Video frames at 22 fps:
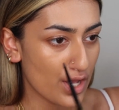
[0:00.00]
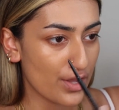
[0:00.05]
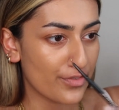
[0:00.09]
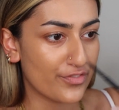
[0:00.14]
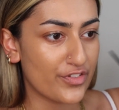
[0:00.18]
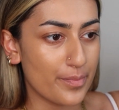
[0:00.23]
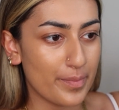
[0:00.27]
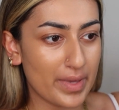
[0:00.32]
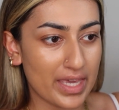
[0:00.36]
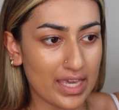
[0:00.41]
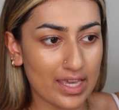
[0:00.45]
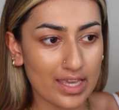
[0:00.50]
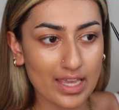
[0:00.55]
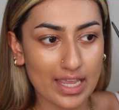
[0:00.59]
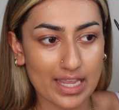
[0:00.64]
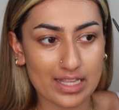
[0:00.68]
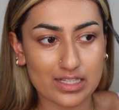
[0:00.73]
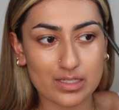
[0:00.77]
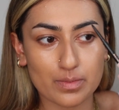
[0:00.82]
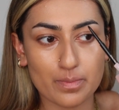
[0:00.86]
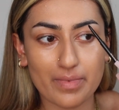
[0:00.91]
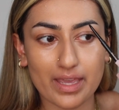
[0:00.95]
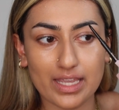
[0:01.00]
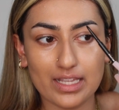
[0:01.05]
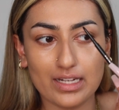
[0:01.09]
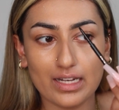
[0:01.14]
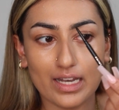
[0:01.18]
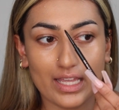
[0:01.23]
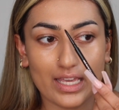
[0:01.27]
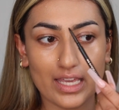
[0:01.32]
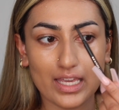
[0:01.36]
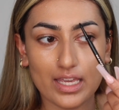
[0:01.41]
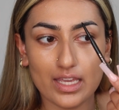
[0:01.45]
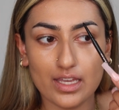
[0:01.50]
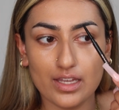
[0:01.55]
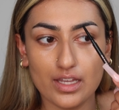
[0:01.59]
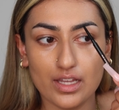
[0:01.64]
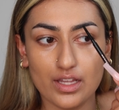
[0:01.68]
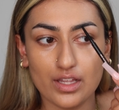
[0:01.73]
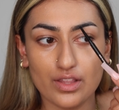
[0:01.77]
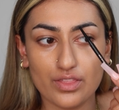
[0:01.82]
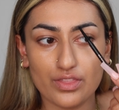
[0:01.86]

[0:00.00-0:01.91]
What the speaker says: For me, it's mainly